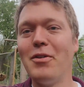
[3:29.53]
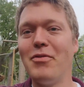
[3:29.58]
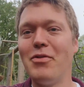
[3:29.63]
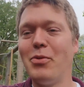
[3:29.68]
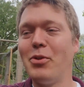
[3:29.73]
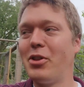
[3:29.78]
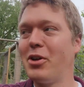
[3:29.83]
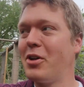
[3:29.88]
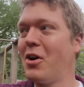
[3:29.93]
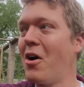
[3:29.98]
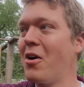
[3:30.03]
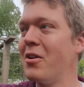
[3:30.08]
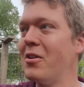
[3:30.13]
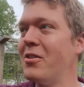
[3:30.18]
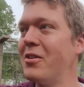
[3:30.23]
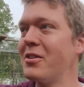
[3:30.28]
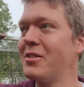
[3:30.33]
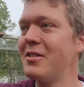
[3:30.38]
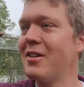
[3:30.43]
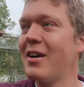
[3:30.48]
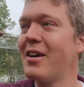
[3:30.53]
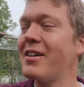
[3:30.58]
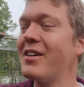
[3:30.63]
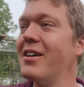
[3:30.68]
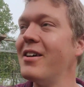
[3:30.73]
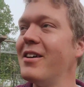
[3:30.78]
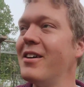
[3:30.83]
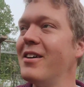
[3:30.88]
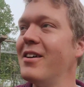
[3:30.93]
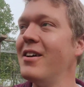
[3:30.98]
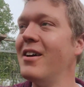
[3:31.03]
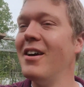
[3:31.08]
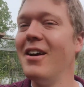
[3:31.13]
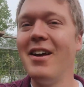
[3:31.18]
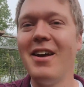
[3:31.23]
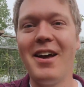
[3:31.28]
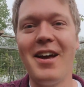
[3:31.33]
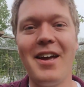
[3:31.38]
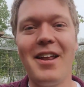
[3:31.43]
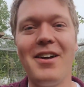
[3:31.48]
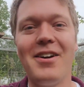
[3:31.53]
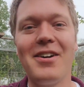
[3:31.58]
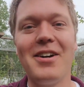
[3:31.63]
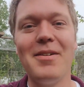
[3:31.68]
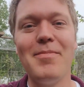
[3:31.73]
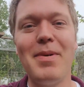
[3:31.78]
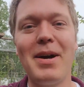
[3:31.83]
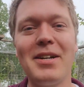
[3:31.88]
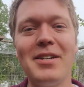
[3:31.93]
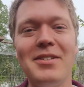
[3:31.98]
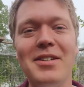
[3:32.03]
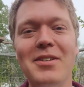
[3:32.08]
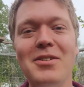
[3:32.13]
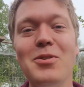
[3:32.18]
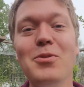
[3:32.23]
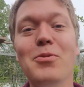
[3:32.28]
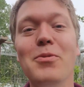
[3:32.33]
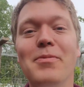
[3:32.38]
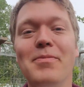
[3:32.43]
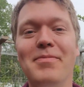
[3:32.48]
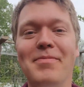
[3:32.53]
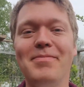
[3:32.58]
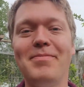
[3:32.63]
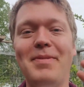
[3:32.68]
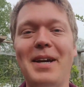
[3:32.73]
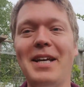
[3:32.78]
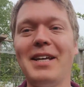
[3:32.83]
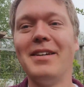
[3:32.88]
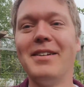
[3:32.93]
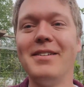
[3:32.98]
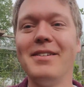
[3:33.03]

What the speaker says: of what the garden looks like, and I'll come back to see you soon. Bye.